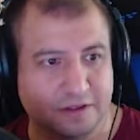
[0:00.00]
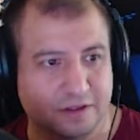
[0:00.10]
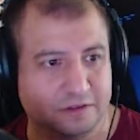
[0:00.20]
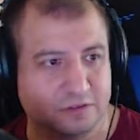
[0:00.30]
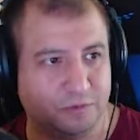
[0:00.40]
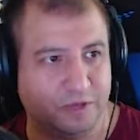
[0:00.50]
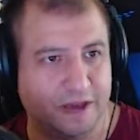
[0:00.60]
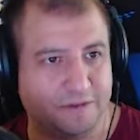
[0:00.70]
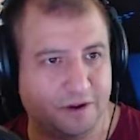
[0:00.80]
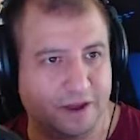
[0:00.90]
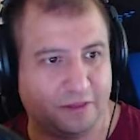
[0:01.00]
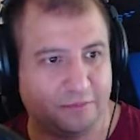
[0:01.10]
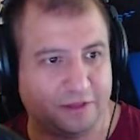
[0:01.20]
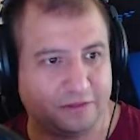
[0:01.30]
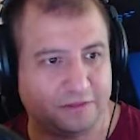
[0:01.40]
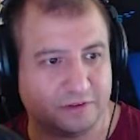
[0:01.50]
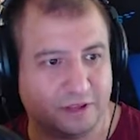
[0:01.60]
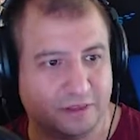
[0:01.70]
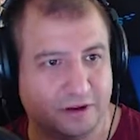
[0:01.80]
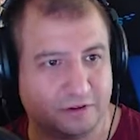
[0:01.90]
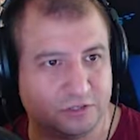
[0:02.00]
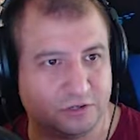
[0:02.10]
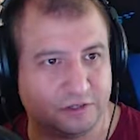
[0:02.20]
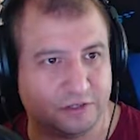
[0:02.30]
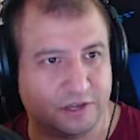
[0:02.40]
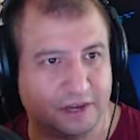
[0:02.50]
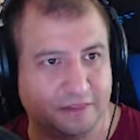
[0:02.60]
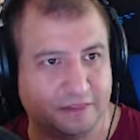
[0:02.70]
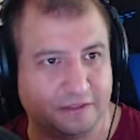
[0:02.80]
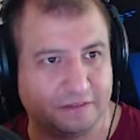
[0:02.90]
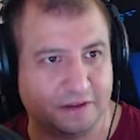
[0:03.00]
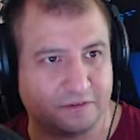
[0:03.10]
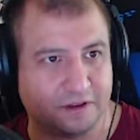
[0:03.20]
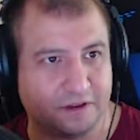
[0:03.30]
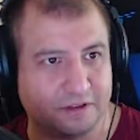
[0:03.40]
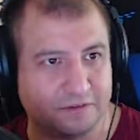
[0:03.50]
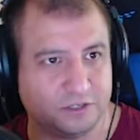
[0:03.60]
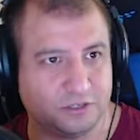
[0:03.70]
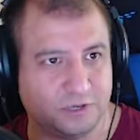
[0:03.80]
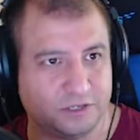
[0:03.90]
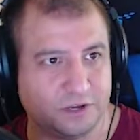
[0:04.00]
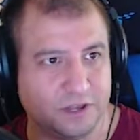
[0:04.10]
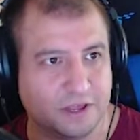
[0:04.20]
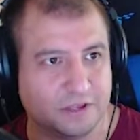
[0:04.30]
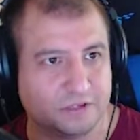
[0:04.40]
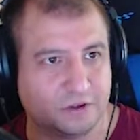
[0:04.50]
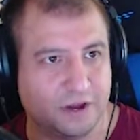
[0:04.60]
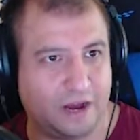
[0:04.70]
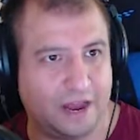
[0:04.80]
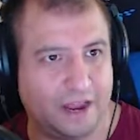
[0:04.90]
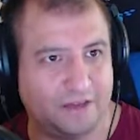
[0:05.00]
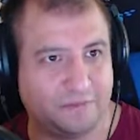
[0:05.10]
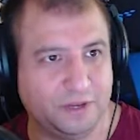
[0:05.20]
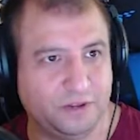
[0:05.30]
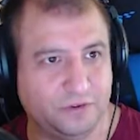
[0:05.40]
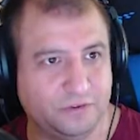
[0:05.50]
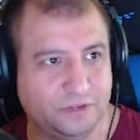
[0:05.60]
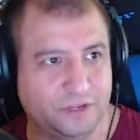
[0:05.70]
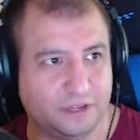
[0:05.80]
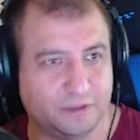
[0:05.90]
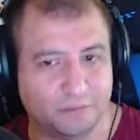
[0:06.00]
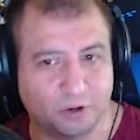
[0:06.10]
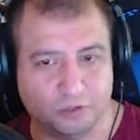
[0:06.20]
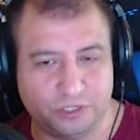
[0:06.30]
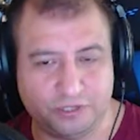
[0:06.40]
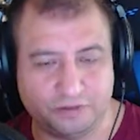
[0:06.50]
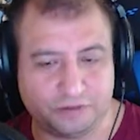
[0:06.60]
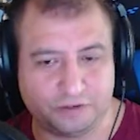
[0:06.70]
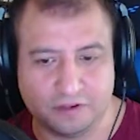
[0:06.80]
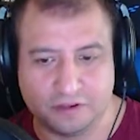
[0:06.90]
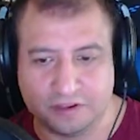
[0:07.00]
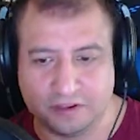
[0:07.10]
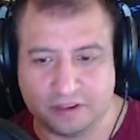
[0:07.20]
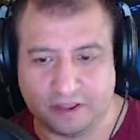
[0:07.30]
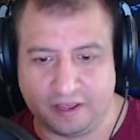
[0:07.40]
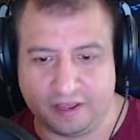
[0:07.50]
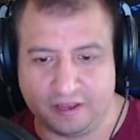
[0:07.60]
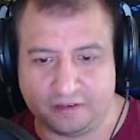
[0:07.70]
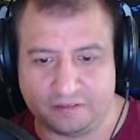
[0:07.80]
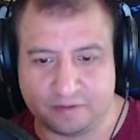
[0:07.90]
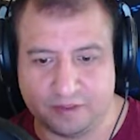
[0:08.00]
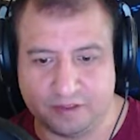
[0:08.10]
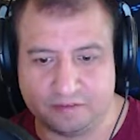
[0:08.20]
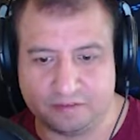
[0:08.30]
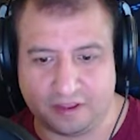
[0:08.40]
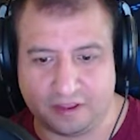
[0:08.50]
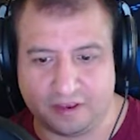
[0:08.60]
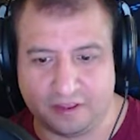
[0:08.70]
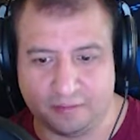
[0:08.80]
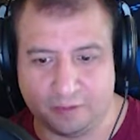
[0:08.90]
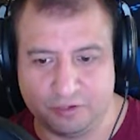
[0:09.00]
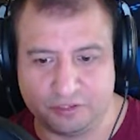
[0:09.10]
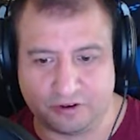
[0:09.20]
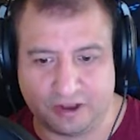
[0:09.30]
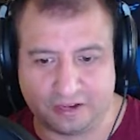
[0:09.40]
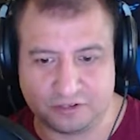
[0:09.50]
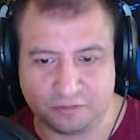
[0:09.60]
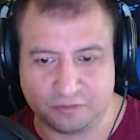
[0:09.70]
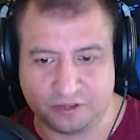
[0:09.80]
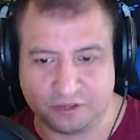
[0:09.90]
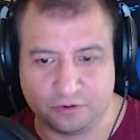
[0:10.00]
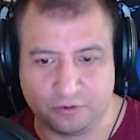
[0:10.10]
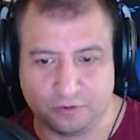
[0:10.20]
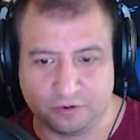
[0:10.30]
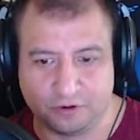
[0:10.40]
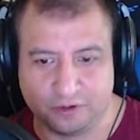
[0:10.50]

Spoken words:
So we have our elements, and then I'll show you the cutting things out situation. So I have been using emojis in some of these, and the emojis are actually really cool